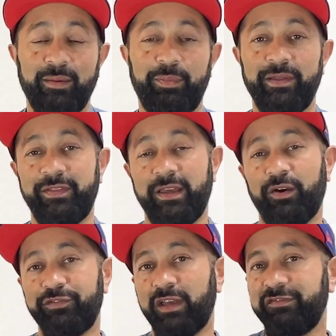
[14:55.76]
But they
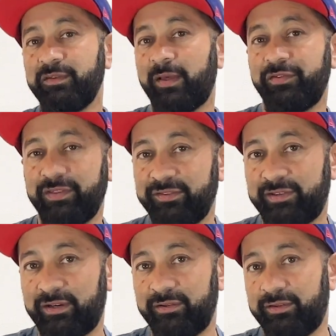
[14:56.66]
also have some other things
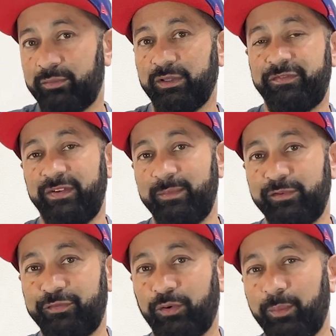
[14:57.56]
that are they're really
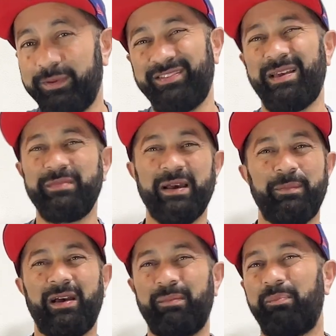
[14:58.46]
famous for. Because I'm
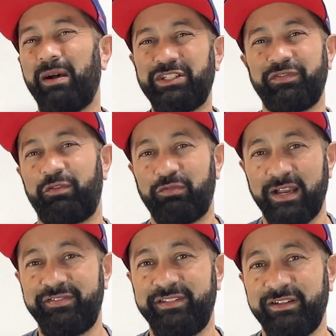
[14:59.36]
not much of a
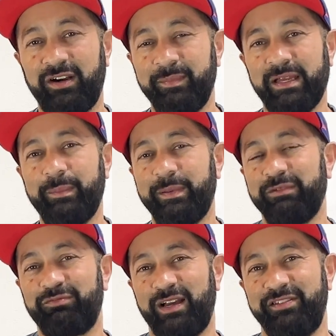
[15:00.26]
rice eater. I'm not a
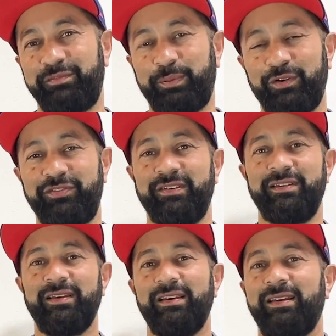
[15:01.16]
big rice person.